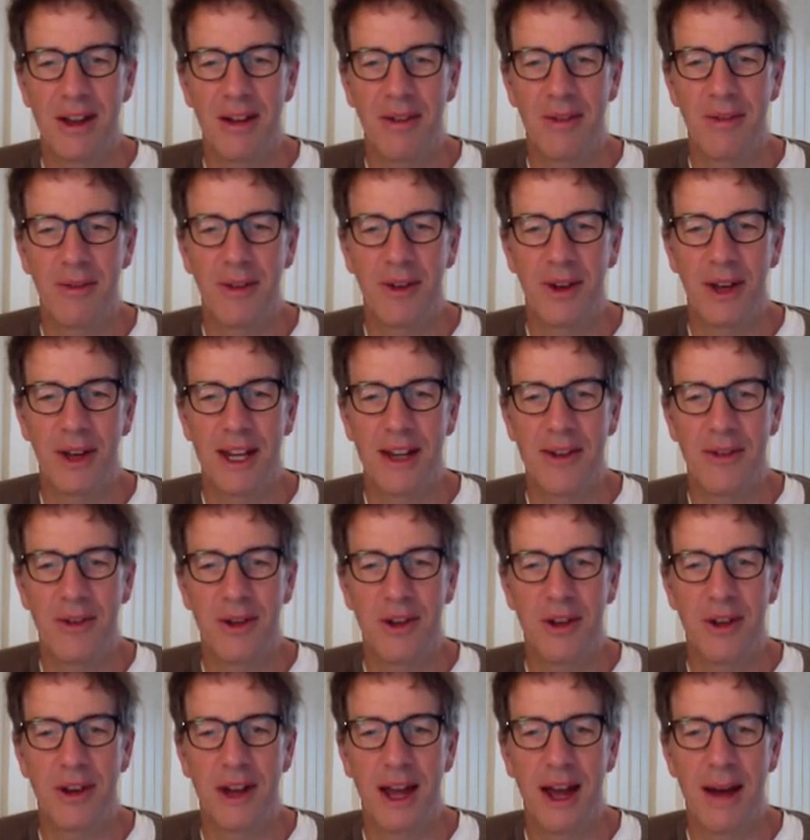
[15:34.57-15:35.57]
For anyone
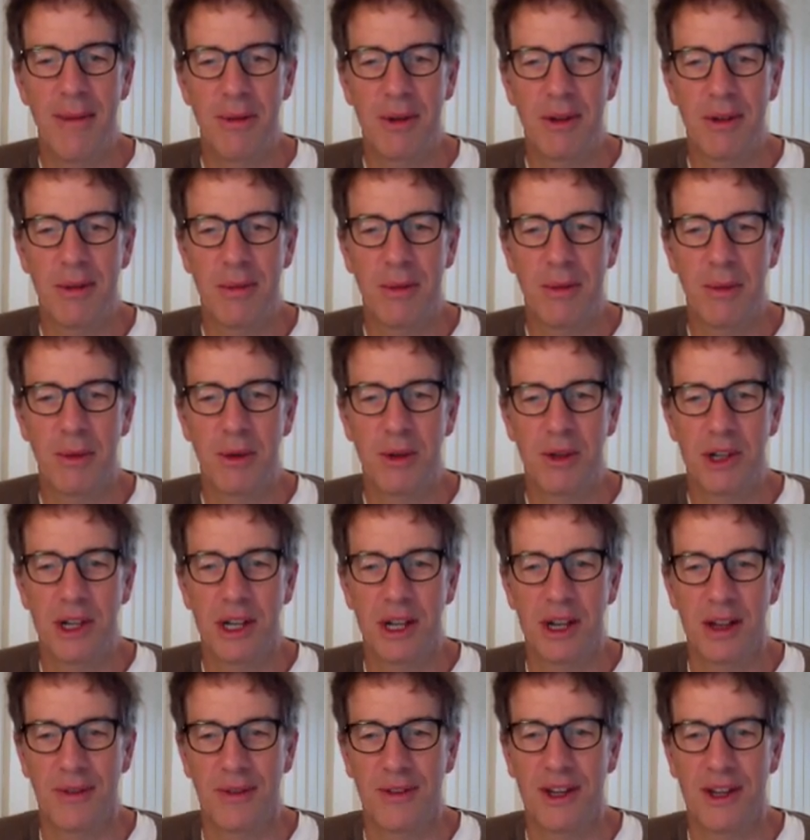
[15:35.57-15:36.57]
who happens to be watching
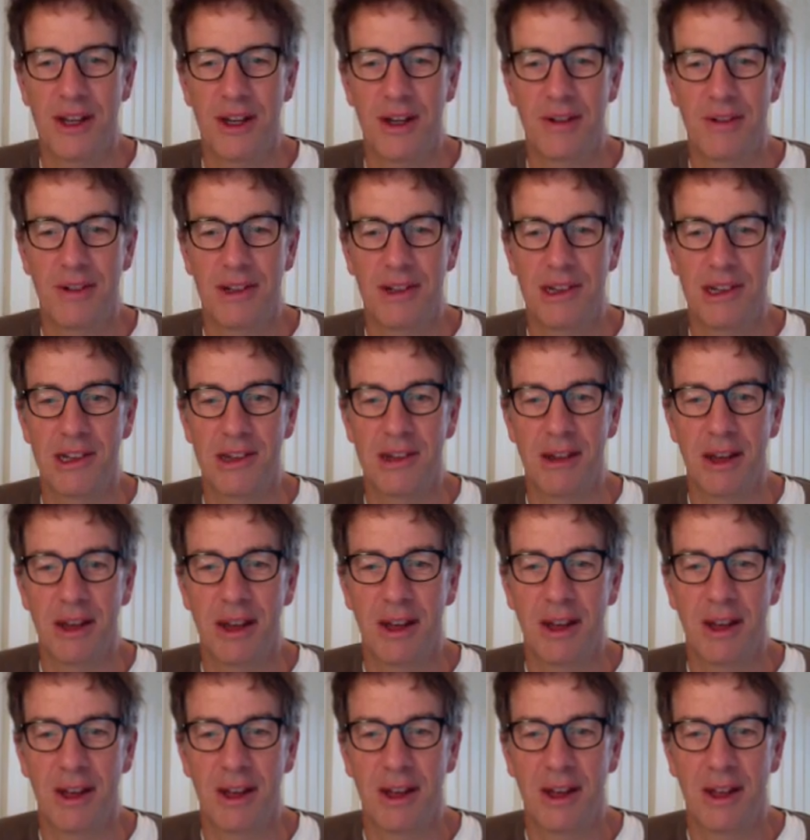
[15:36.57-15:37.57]
this video, which is
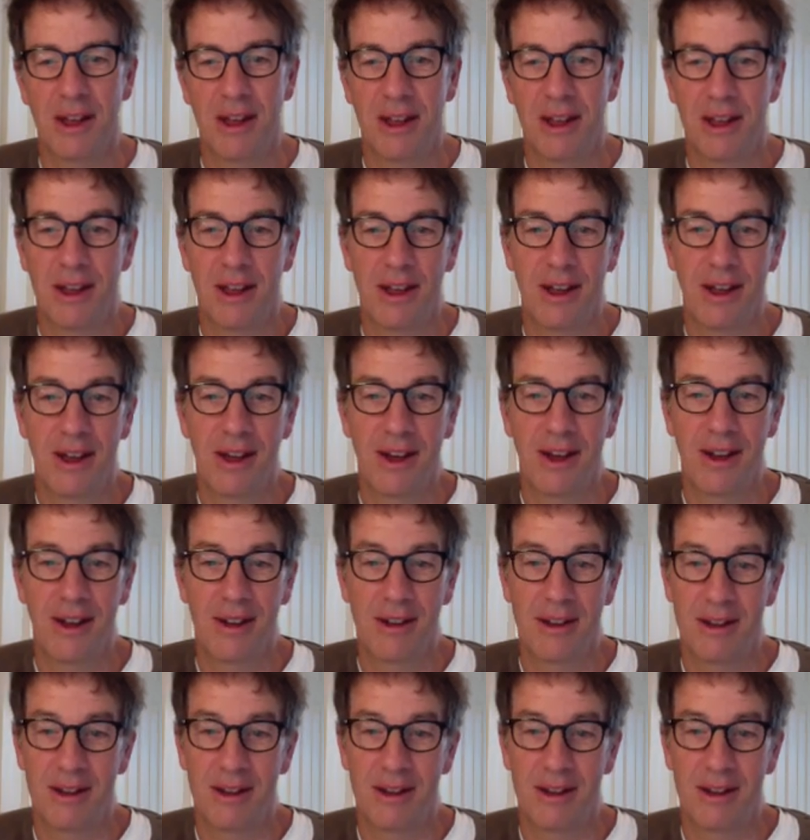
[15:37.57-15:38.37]
a